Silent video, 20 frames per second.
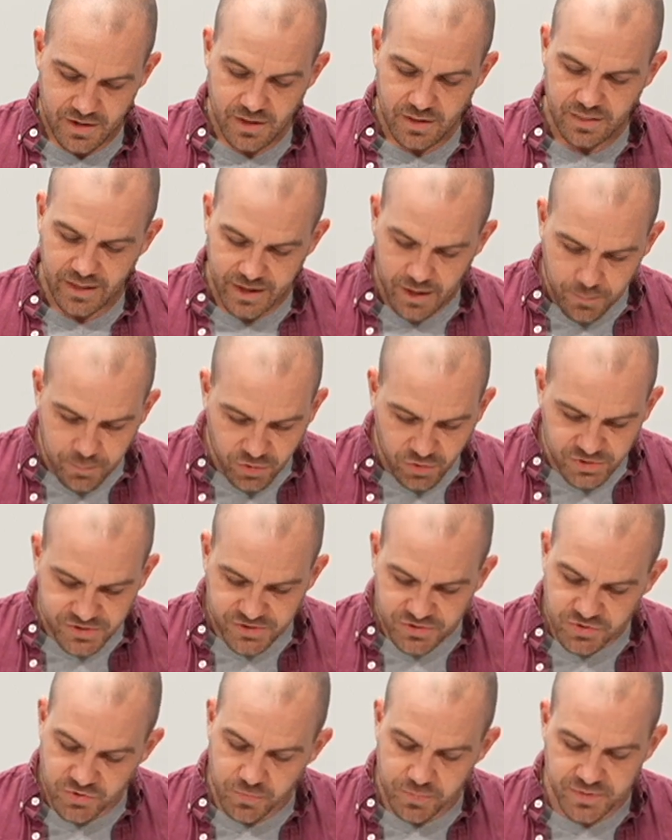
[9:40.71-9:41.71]
like a
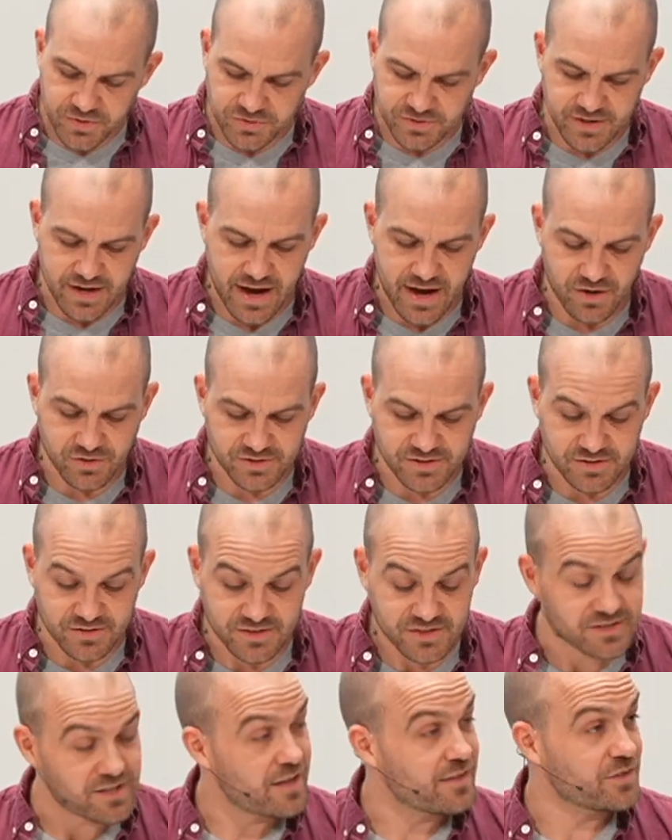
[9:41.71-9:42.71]
person who builds a house on
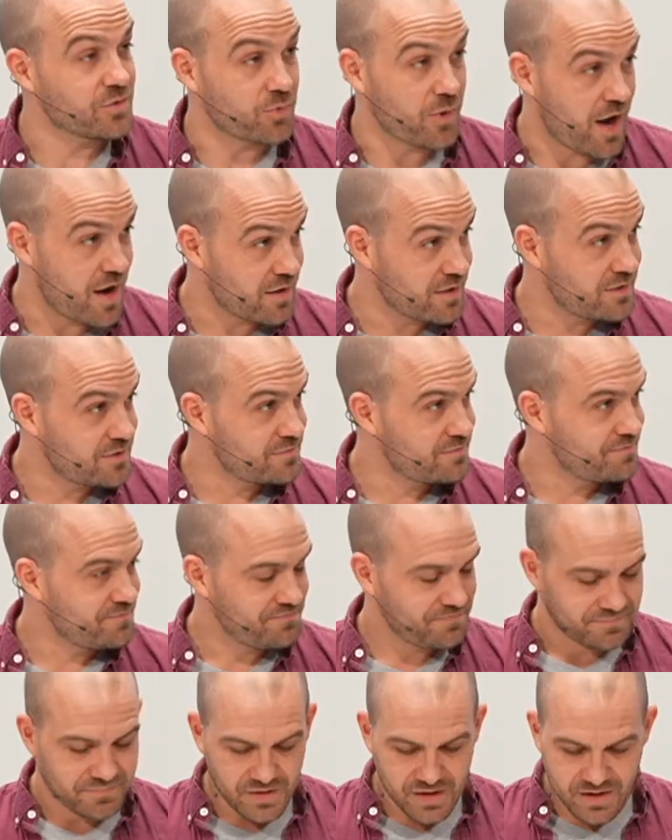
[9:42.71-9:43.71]
solid rock.
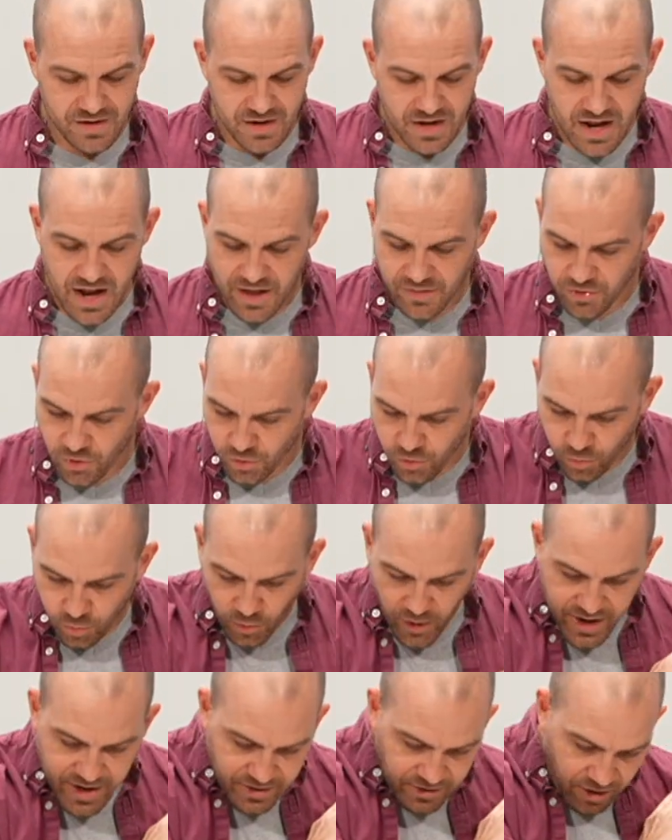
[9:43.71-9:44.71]
And though the
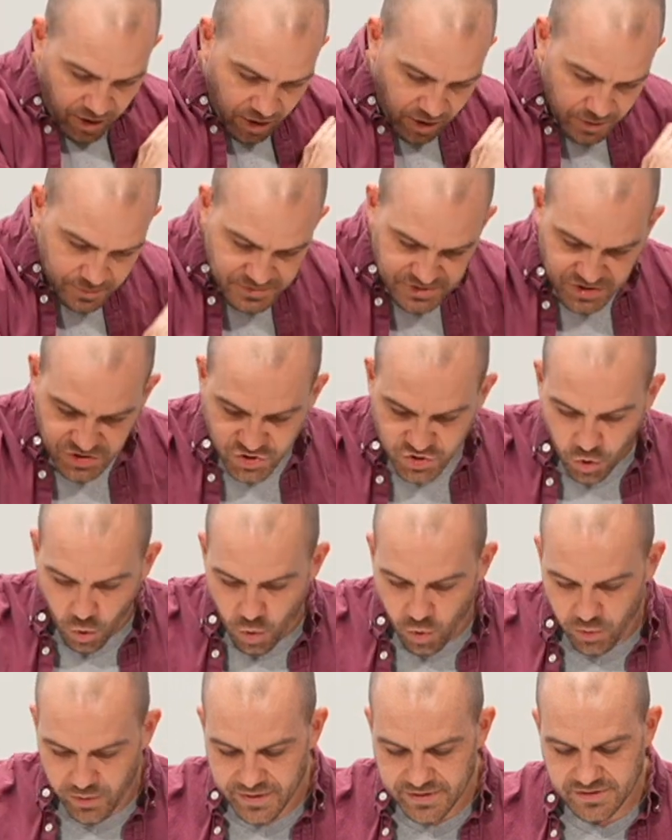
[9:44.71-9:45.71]
rain comes in
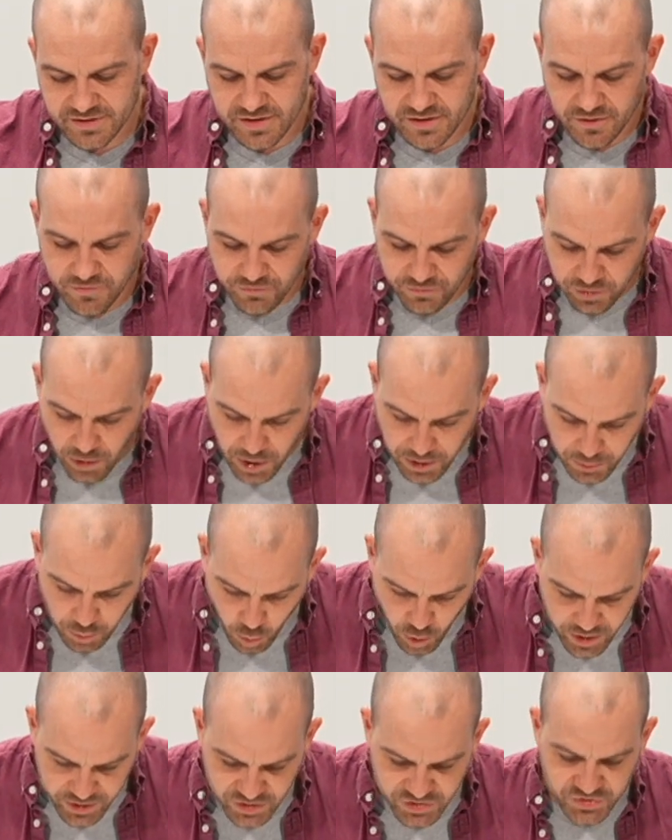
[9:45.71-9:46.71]
torrents and the flood
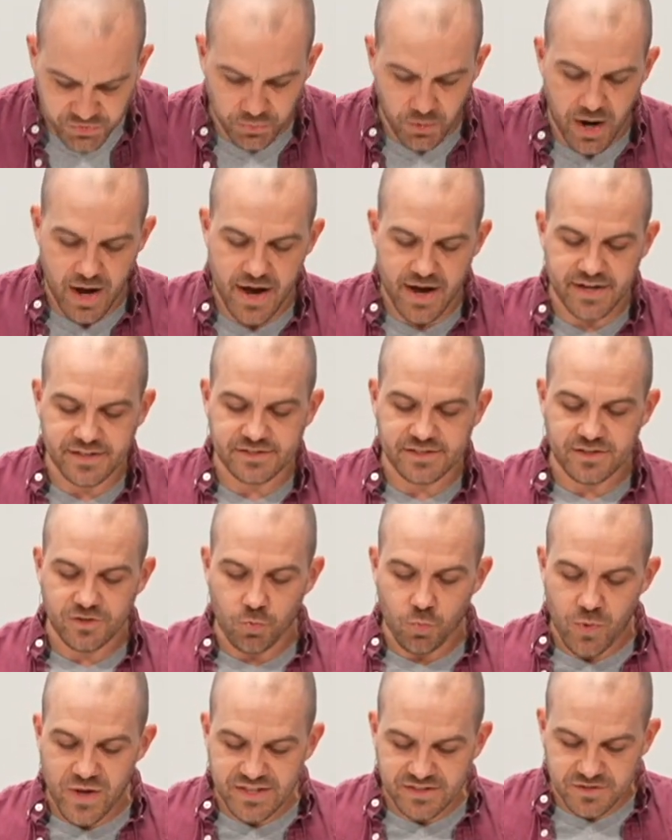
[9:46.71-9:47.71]
waters rise and the
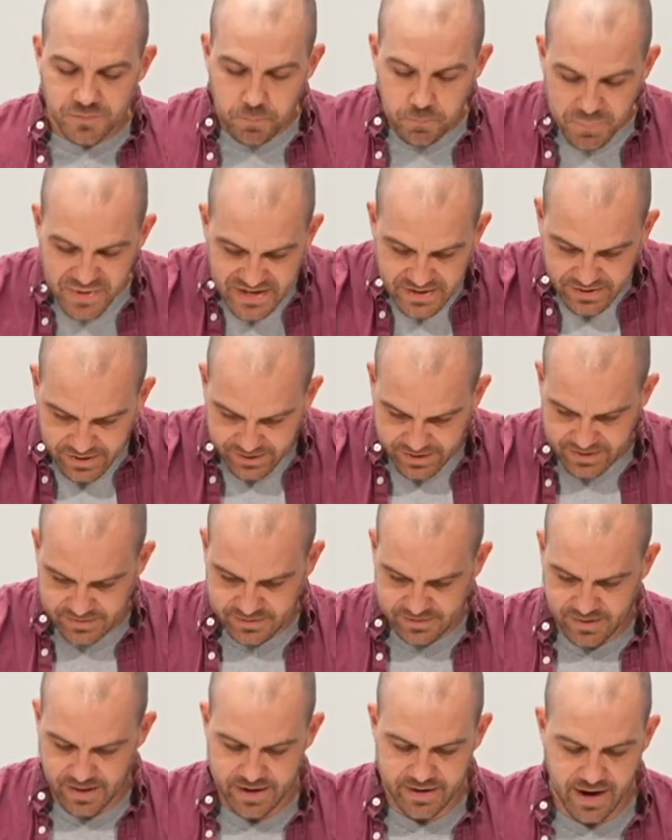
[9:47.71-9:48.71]
winds beat
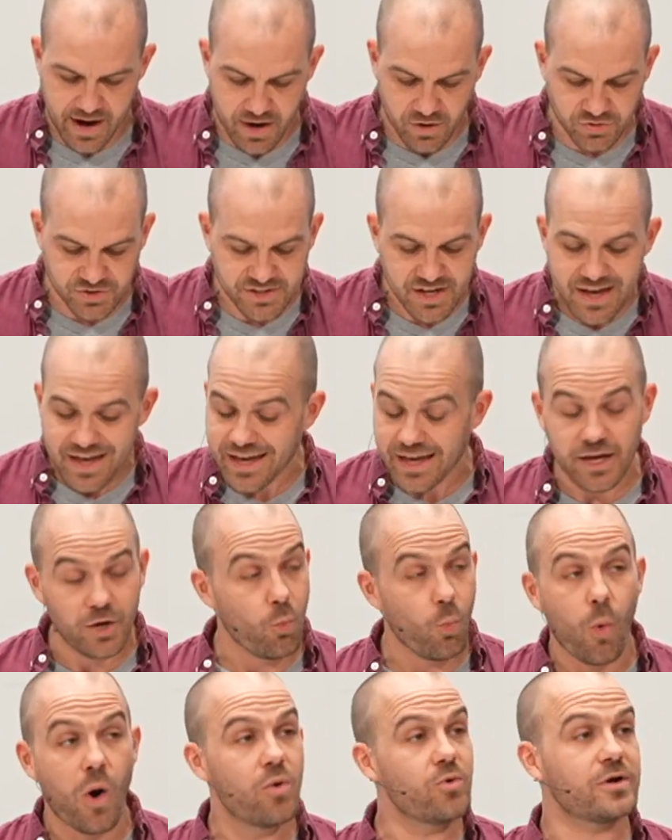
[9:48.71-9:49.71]
against that house,
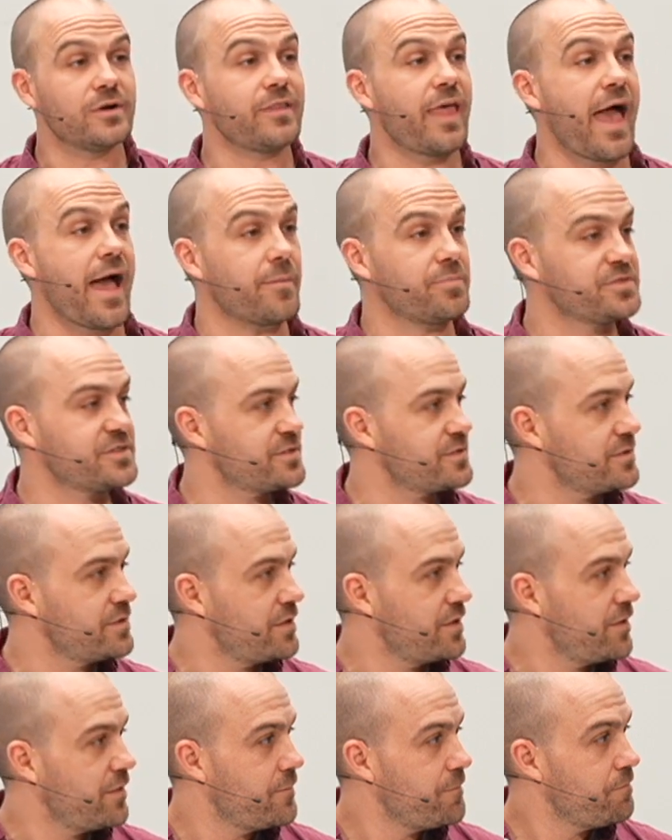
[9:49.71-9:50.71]
it won't collapse
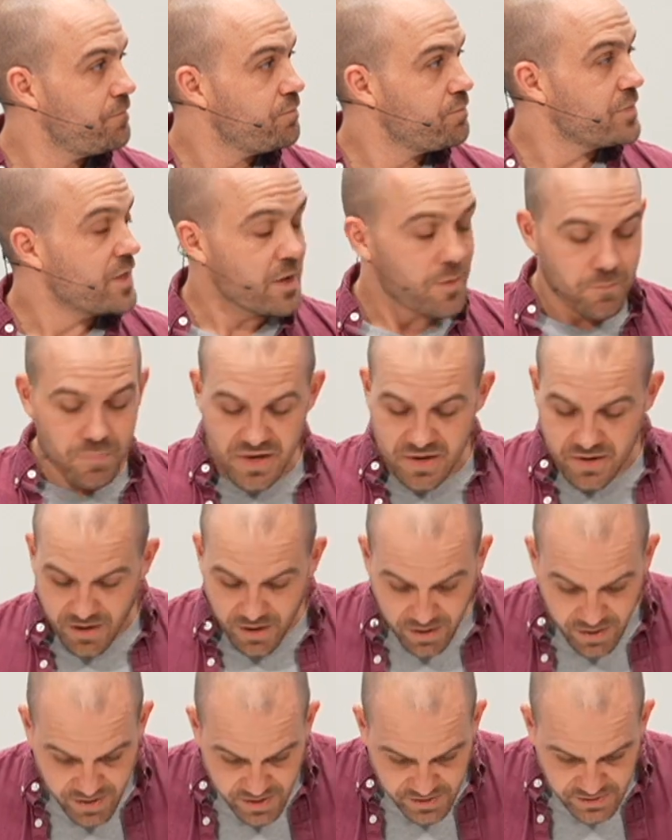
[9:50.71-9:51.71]

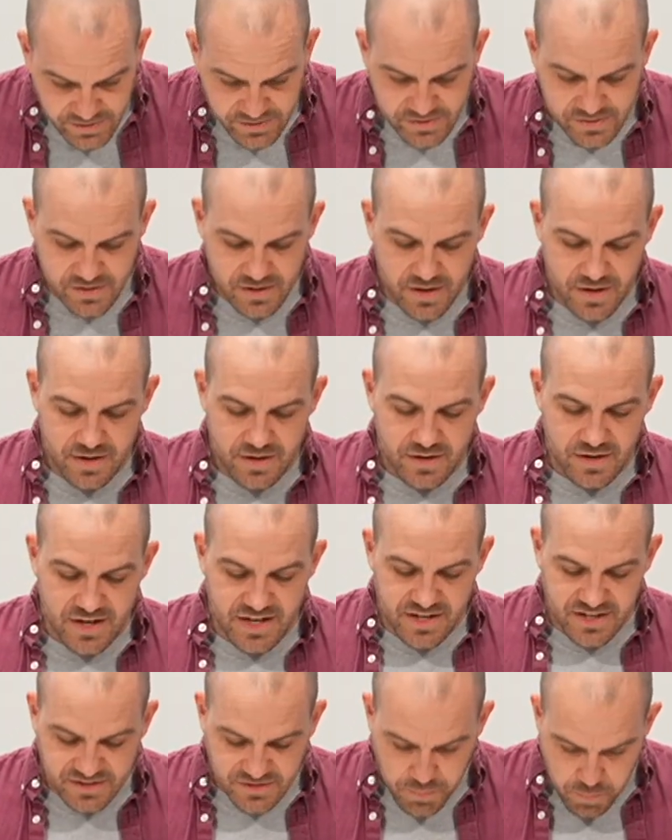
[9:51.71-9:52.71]
because
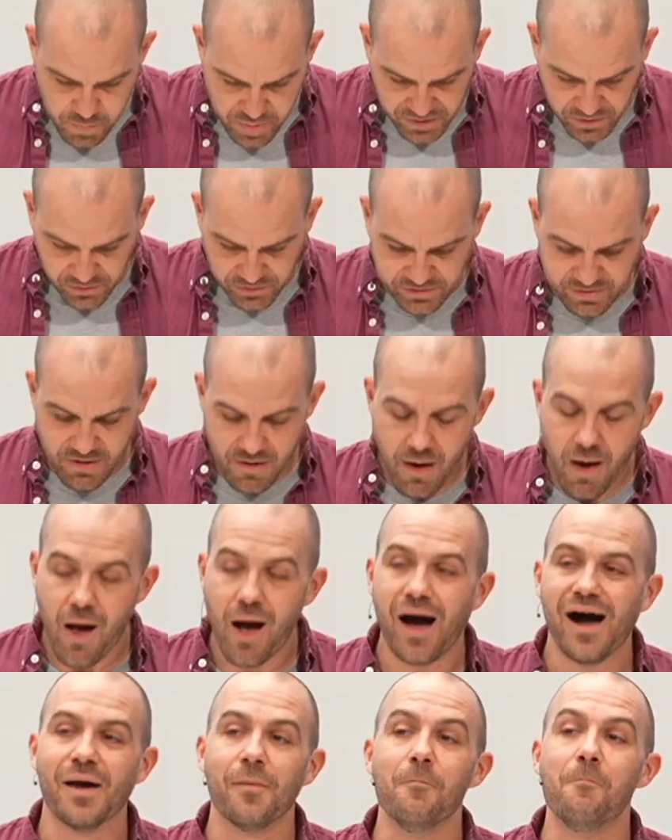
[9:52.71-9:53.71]
it is built
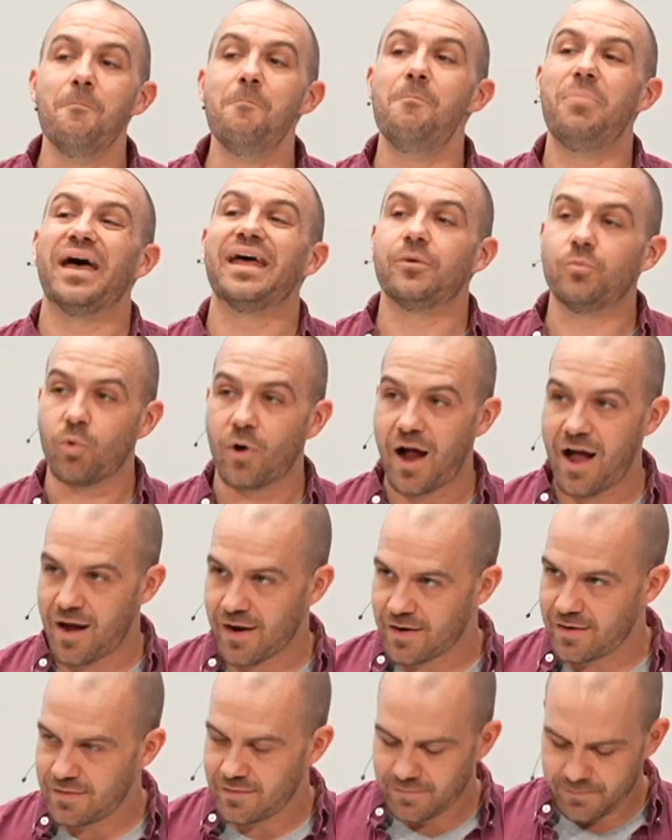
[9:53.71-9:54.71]
on
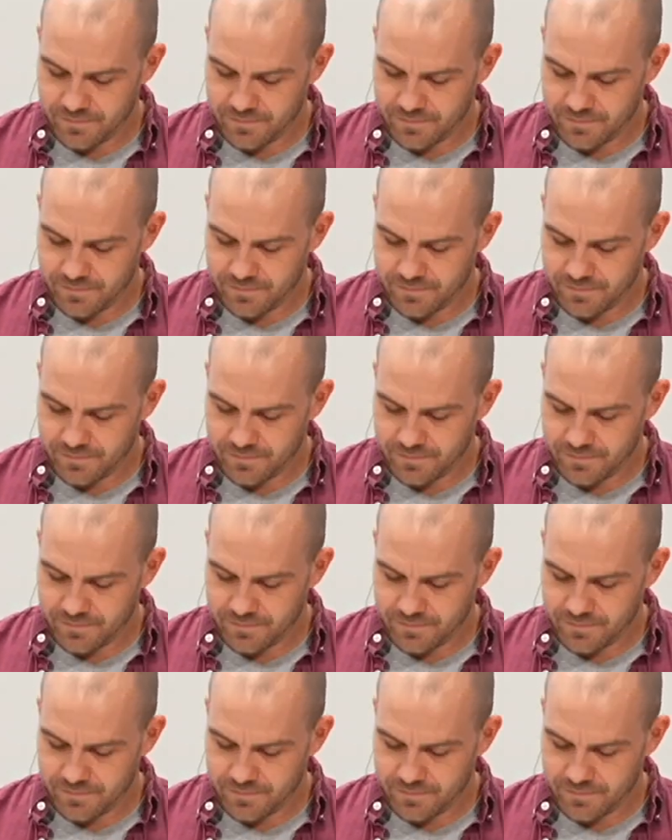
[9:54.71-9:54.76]
bedrock.